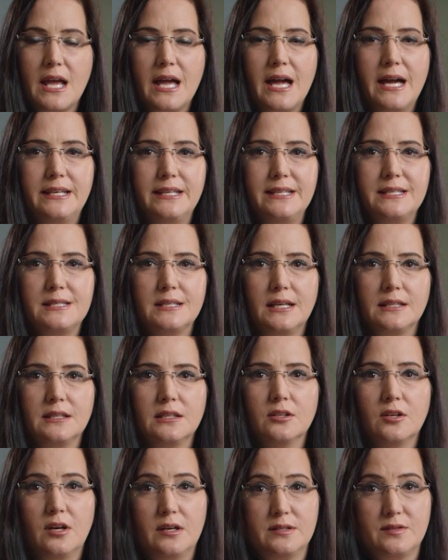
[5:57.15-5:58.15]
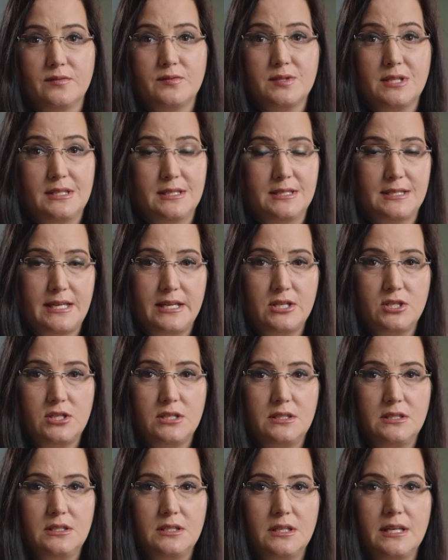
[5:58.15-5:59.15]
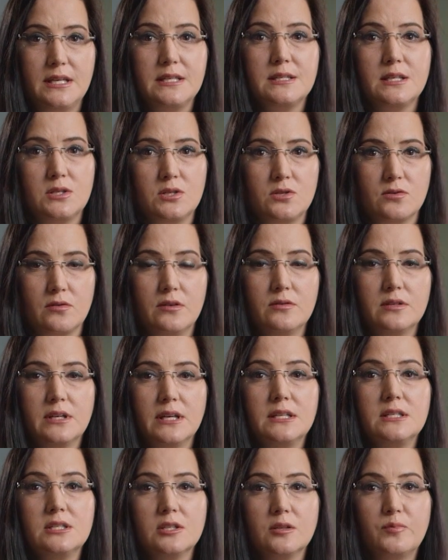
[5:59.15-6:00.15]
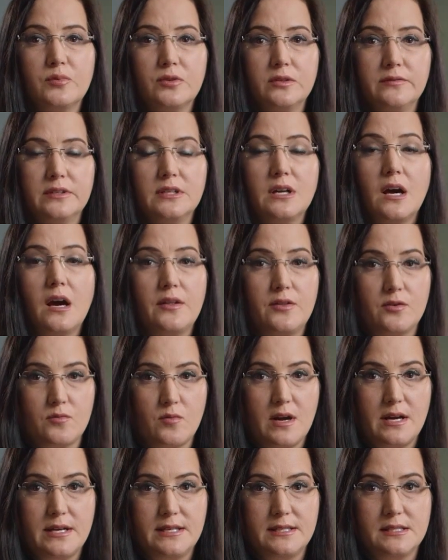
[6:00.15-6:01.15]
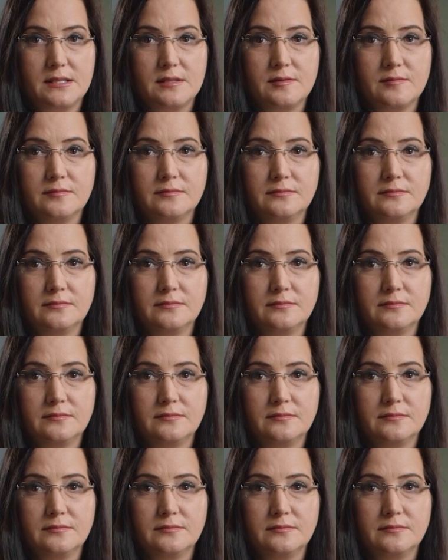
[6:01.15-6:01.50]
Any sudden loss of sensation is a stroke until proven otherwise.